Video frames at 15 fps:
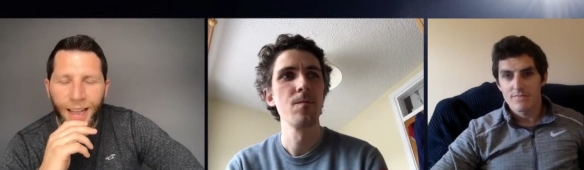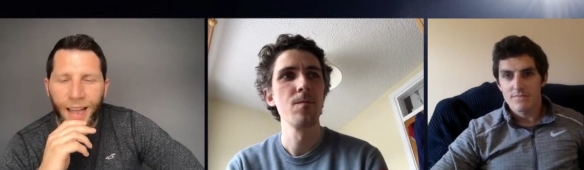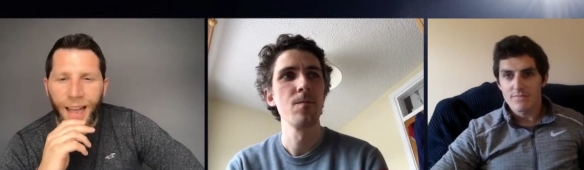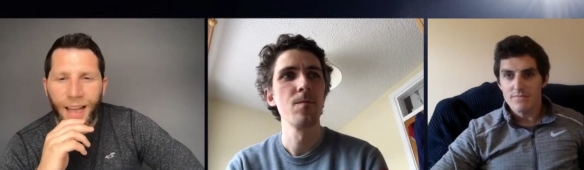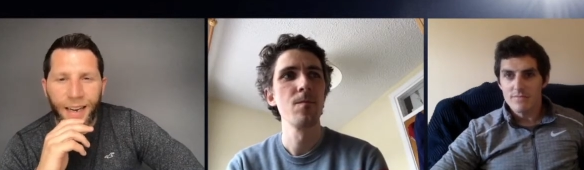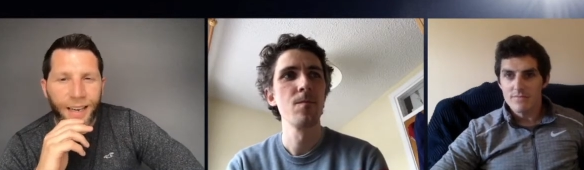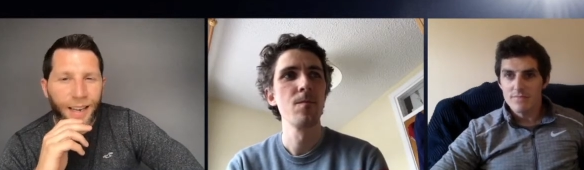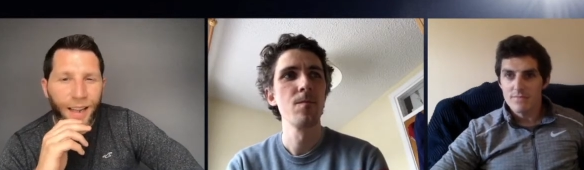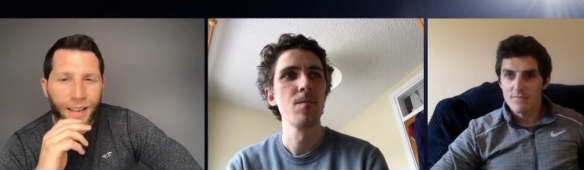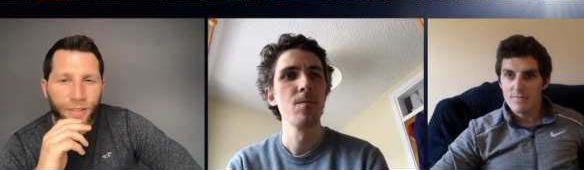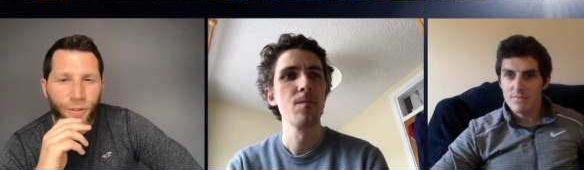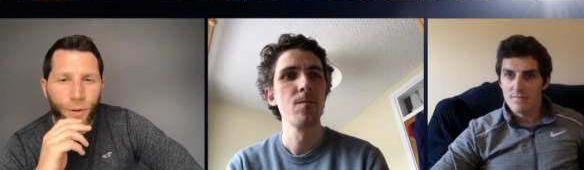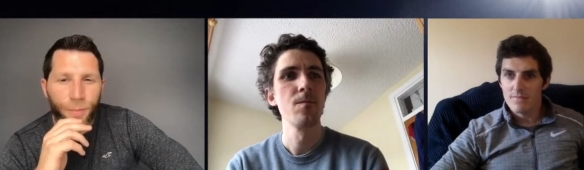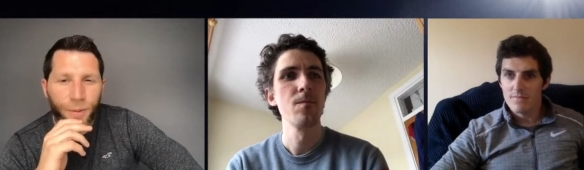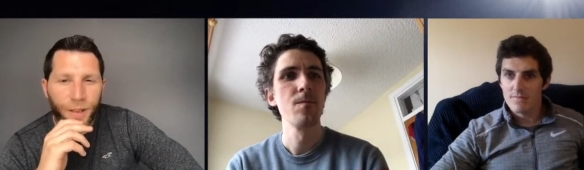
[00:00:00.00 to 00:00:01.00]
Speaker 1: and ends
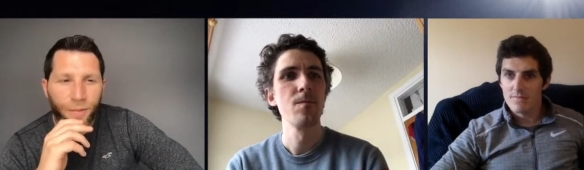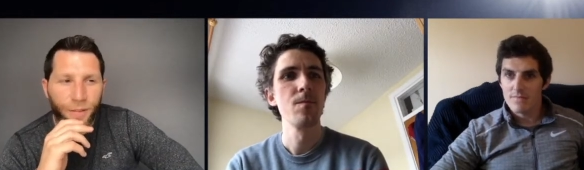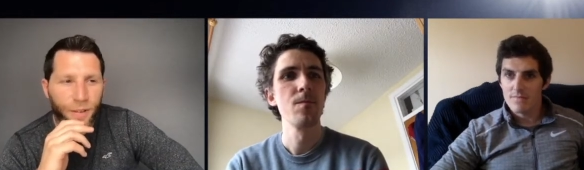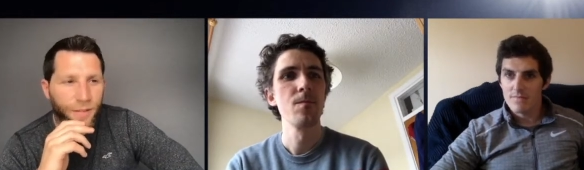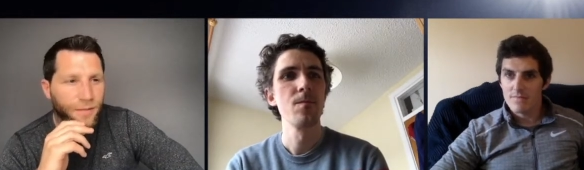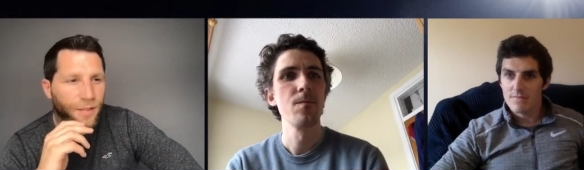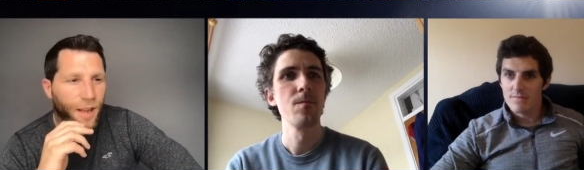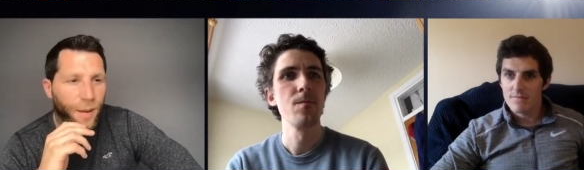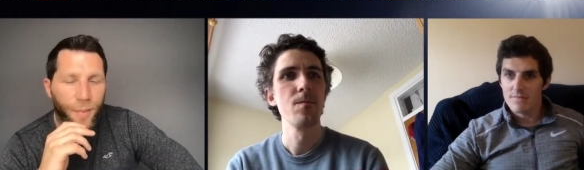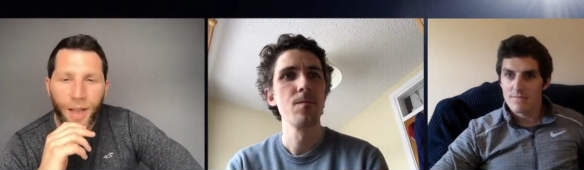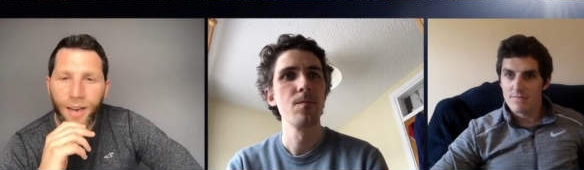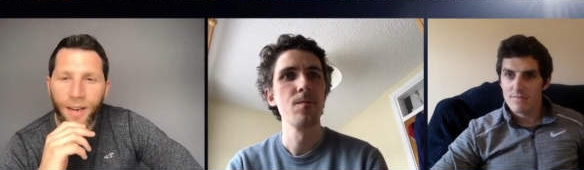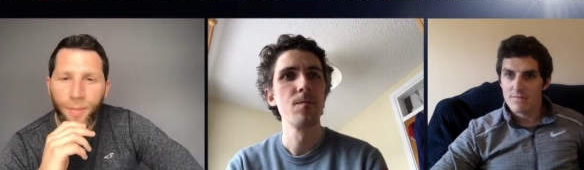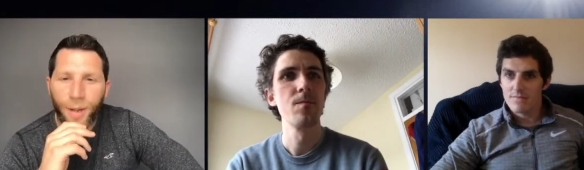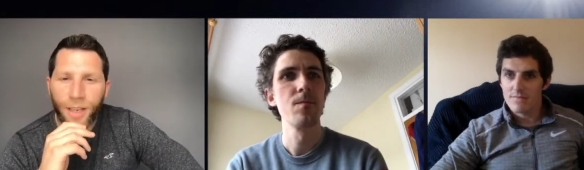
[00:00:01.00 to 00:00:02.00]
up giving a man
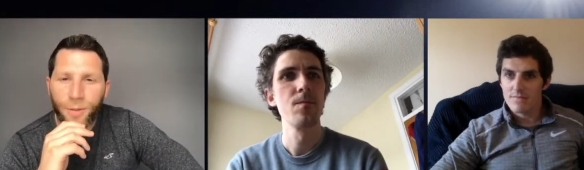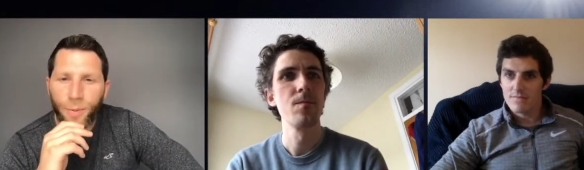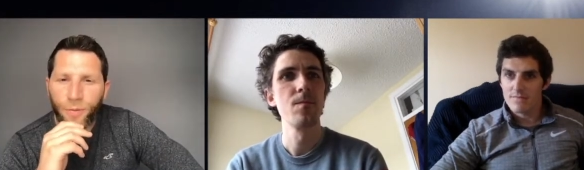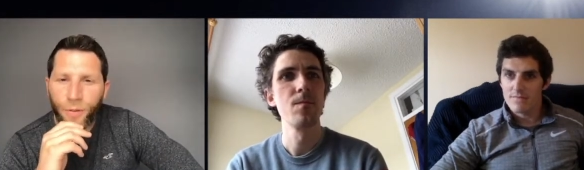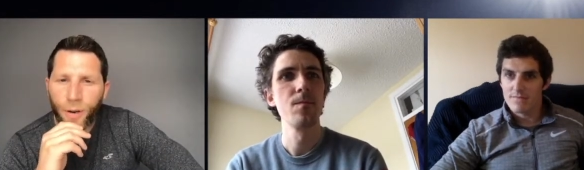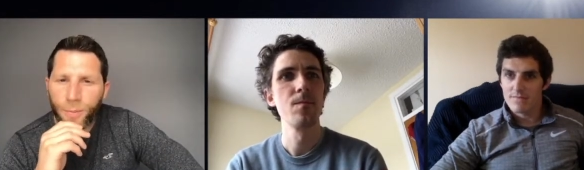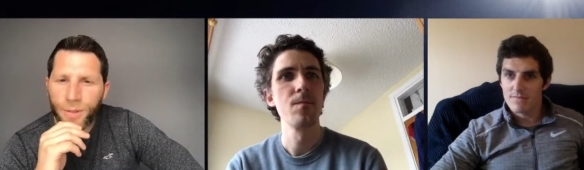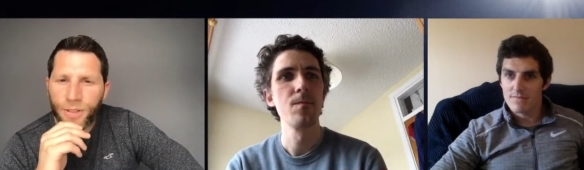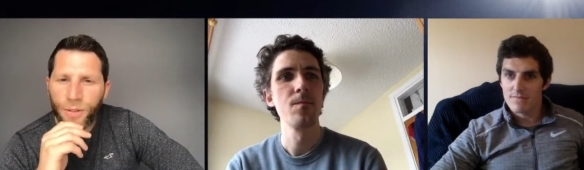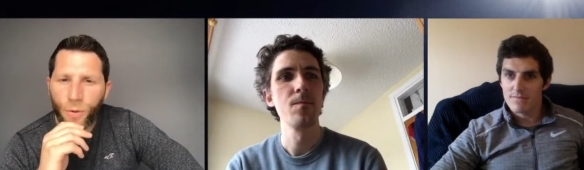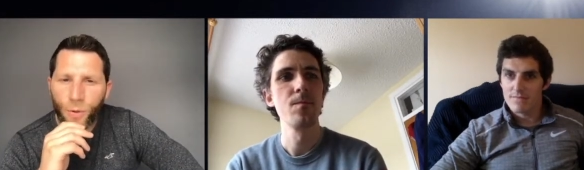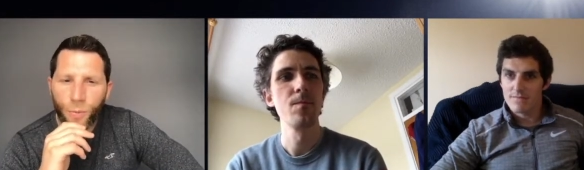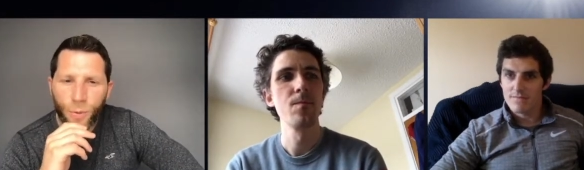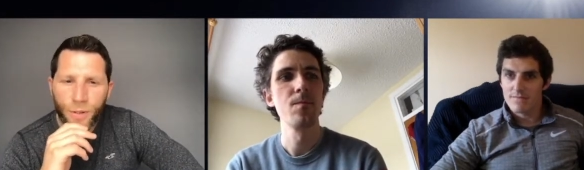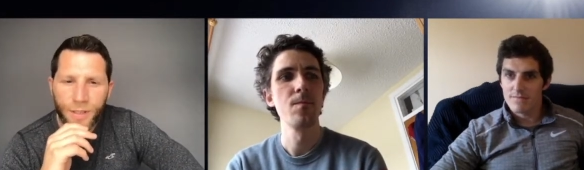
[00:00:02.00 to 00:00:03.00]
of the match performance,
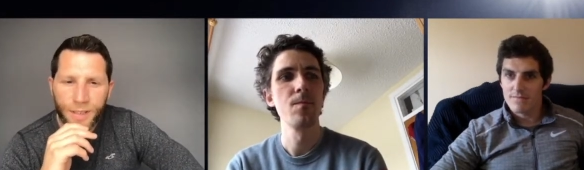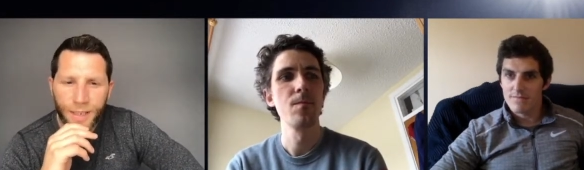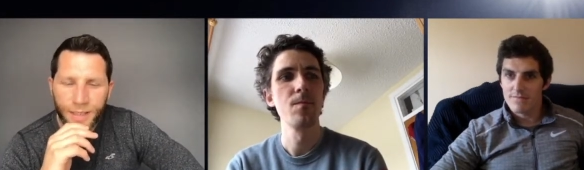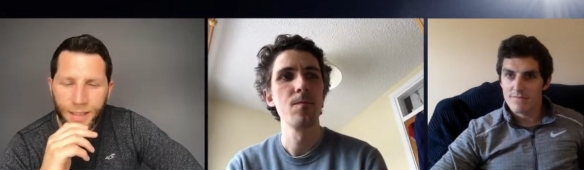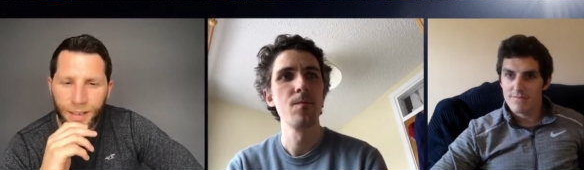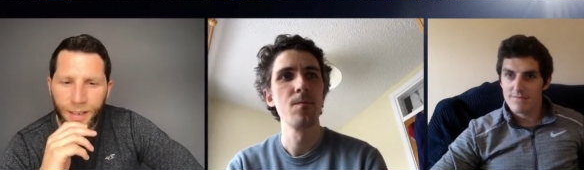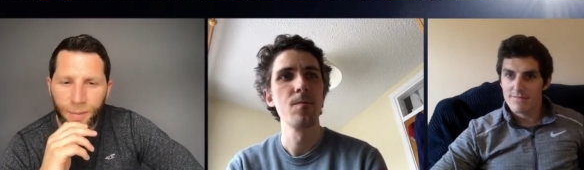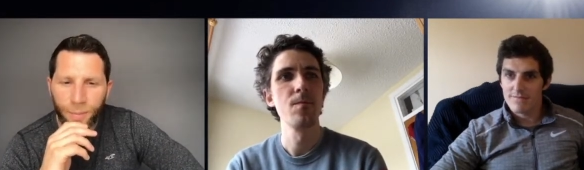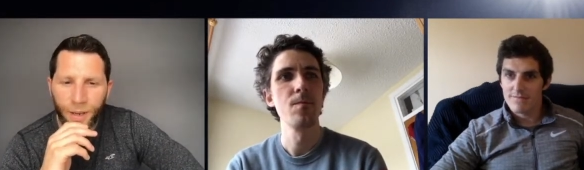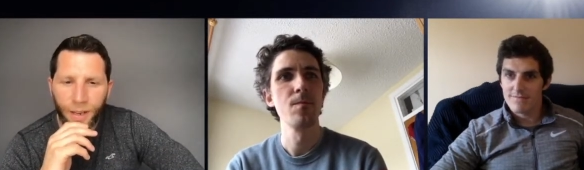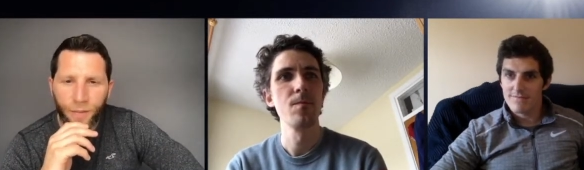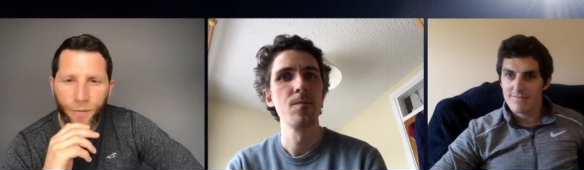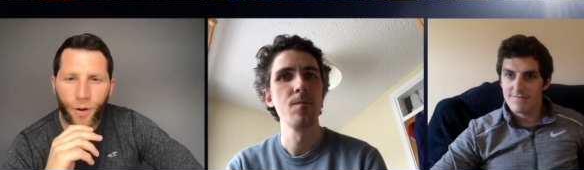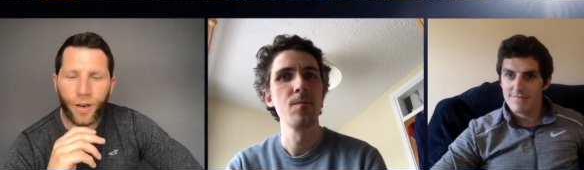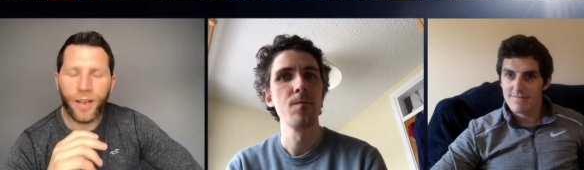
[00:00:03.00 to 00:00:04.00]
scored 1 6, I think,
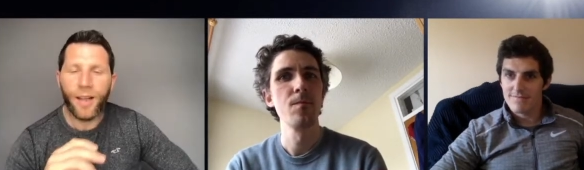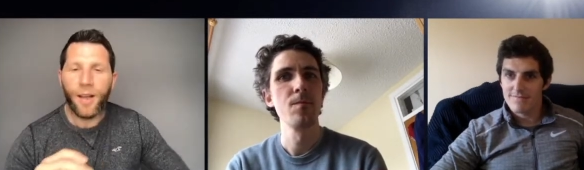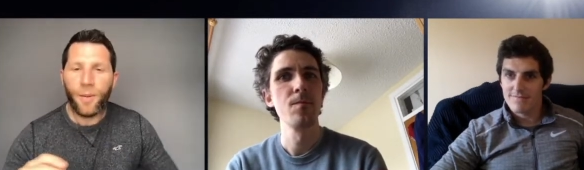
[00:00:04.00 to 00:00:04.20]
Michael Verney.